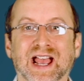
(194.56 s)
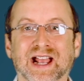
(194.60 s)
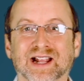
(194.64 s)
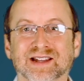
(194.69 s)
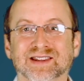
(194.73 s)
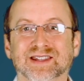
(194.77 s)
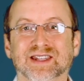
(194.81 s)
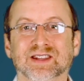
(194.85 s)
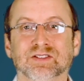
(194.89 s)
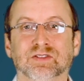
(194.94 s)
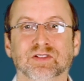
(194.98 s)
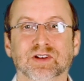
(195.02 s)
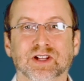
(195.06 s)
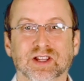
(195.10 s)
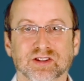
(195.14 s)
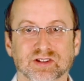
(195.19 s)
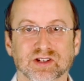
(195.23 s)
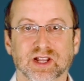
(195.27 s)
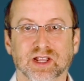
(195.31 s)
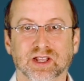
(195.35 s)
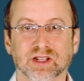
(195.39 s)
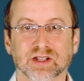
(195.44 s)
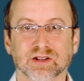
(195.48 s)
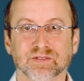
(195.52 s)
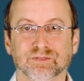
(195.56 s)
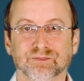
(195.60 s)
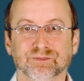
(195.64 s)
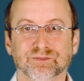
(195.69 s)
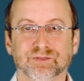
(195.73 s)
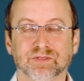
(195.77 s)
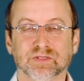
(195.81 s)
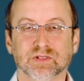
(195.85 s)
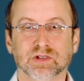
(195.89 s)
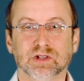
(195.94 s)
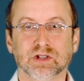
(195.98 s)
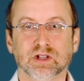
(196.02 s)
active listening.
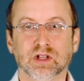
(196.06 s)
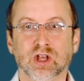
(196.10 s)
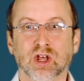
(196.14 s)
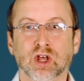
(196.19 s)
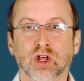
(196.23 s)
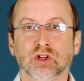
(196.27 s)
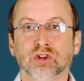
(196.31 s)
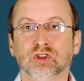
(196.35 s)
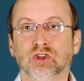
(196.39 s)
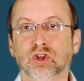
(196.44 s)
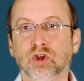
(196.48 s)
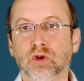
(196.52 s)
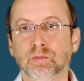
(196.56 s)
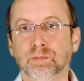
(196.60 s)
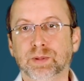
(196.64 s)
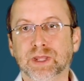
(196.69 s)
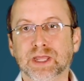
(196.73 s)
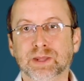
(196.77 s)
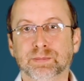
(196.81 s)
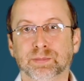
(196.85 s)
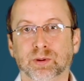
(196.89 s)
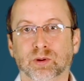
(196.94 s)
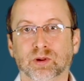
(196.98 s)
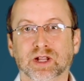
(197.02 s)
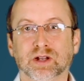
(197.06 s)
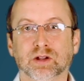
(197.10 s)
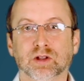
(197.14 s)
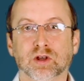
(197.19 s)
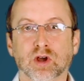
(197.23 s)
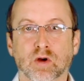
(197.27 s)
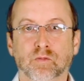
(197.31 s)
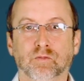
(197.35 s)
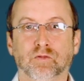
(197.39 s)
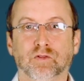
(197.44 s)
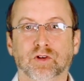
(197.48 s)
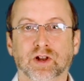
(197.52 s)
2 people in
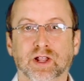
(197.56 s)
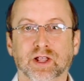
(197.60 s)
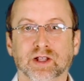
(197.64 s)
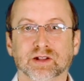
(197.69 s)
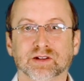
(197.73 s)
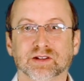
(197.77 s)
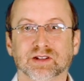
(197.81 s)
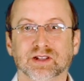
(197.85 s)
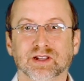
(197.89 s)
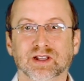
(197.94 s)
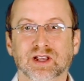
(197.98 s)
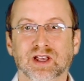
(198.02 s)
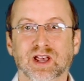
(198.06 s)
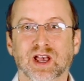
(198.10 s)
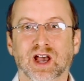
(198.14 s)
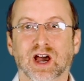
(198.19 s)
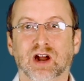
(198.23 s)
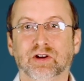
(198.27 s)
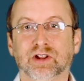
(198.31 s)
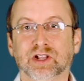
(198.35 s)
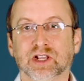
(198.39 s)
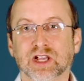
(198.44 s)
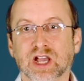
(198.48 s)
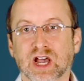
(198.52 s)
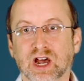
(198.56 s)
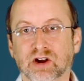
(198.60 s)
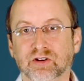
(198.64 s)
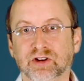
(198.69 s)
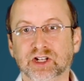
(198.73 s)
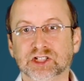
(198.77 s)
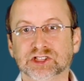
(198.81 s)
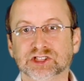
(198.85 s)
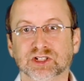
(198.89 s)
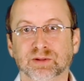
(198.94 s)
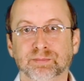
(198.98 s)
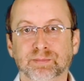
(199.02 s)
conflict are
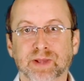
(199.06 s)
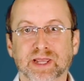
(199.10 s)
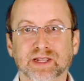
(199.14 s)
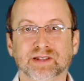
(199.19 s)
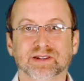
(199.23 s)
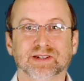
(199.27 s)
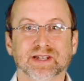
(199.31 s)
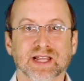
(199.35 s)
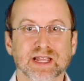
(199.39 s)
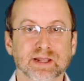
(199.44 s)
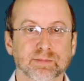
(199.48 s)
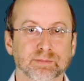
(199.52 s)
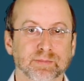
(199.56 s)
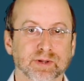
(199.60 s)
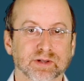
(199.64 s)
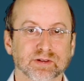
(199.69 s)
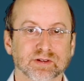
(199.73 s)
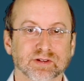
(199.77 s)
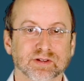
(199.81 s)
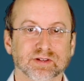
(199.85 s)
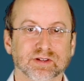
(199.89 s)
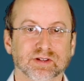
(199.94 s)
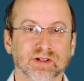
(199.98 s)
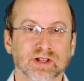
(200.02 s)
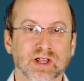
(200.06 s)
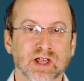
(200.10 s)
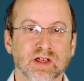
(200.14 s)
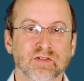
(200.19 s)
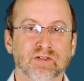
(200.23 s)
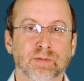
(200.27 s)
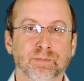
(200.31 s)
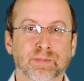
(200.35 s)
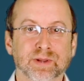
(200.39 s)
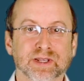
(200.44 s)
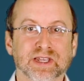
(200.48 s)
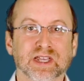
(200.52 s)
encouraged to make statements
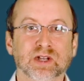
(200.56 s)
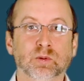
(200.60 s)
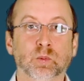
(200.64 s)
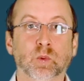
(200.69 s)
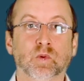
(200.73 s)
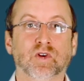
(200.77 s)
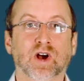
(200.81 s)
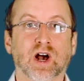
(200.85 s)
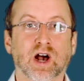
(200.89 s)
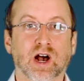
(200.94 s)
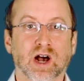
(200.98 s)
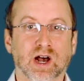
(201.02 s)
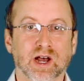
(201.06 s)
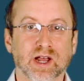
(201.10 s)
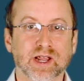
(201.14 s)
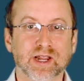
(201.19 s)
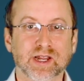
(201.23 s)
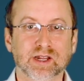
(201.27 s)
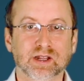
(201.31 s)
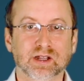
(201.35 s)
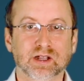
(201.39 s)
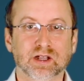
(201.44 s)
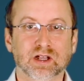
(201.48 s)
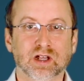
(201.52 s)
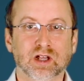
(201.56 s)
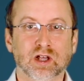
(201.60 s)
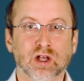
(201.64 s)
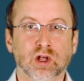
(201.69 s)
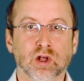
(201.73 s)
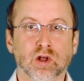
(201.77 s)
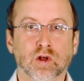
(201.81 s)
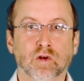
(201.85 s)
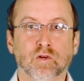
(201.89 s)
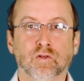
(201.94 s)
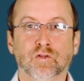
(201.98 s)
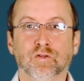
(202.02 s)
that begin with I,
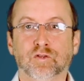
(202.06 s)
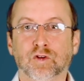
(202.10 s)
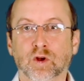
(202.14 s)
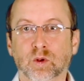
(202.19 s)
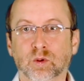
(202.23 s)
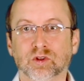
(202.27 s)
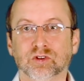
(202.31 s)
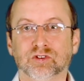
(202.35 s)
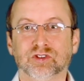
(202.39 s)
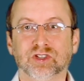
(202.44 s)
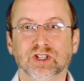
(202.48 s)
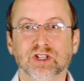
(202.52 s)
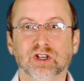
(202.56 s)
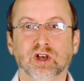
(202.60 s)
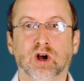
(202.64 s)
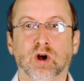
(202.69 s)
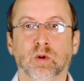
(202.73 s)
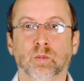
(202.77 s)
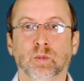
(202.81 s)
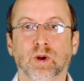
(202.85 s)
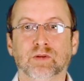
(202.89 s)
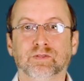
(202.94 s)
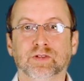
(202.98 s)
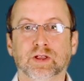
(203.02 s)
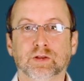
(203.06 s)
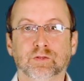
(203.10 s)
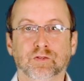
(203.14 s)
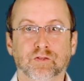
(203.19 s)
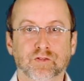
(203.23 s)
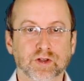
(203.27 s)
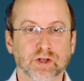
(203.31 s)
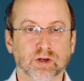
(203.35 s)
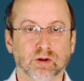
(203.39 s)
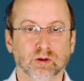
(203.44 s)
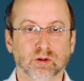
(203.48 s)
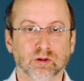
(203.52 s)
focusing on what they
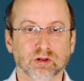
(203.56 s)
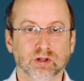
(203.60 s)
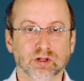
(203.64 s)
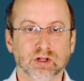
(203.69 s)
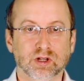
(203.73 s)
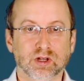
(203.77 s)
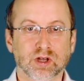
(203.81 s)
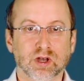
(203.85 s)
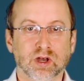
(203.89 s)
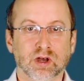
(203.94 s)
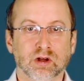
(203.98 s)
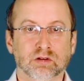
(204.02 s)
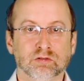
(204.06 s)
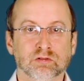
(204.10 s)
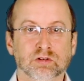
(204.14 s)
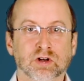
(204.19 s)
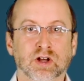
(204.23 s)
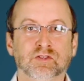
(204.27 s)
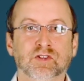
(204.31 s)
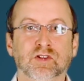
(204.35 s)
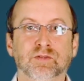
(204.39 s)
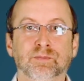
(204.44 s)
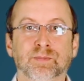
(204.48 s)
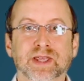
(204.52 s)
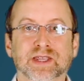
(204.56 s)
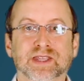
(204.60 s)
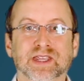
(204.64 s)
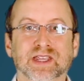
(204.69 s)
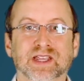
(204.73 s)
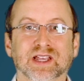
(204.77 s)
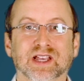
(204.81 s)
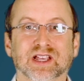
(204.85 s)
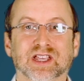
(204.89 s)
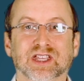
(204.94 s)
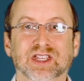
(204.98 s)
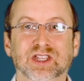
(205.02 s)
feel, rather than
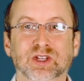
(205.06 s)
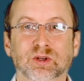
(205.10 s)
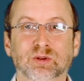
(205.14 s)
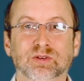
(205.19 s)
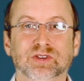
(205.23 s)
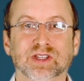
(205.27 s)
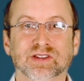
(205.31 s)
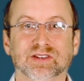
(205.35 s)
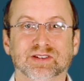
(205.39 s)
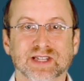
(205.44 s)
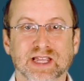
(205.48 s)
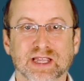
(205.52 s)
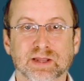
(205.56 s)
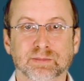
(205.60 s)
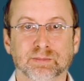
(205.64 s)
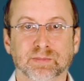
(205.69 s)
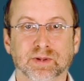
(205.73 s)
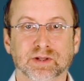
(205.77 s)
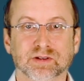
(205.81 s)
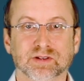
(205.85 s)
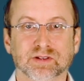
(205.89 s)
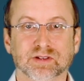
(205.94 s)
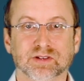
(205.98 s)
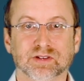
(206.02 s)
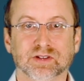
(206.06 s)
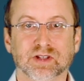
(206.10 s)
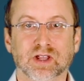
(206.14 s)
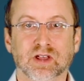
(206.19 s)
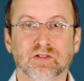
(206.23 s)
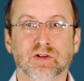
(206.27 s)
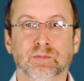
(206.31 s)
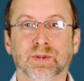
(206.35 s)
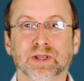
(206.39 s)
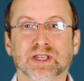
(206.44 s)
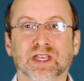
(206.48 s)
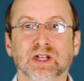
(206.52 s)
making accusing statements
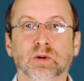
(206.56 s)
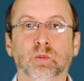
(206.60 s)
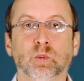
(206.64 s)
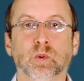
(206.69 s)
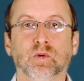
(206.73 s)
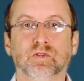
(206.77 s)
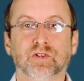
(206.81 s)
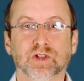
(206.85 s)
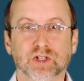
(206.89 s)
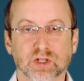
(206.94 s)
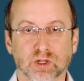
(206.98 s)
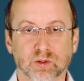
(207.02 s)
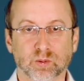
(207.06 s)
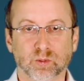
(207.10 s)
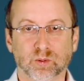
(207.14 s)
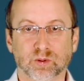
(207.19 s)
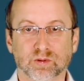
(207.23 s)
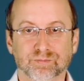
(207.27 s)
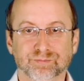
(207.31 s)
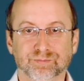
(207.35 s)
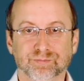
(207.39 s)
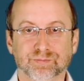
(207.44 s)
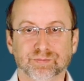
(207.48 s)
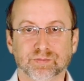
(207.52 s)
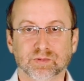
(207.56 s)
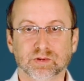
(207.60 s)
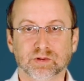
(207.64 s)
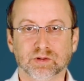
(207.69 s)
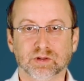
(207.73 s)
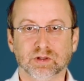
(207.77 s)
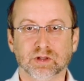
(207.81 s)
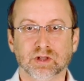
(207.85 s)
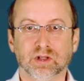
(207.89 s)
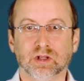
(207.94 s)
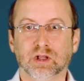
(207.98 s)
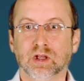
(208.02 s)
that begin with you.
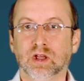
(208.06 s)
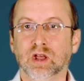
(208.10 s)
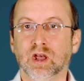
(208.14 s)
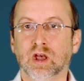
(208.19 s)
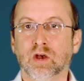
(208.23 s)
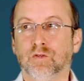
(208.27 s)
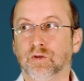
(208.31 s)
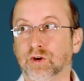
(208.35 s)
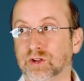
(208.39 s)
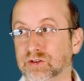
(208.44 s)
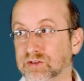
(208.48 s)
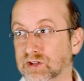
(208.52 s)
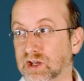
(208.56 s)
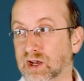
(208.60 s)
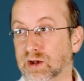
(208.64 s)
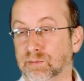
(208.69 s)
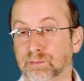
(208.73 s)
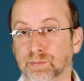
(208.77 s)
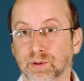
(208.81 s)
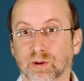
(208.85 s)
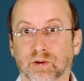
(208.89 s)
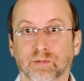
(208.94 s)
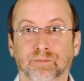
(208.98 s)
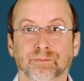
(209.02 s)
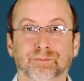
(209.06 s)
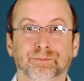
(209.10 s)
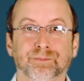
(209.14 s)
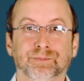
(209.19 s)
For example,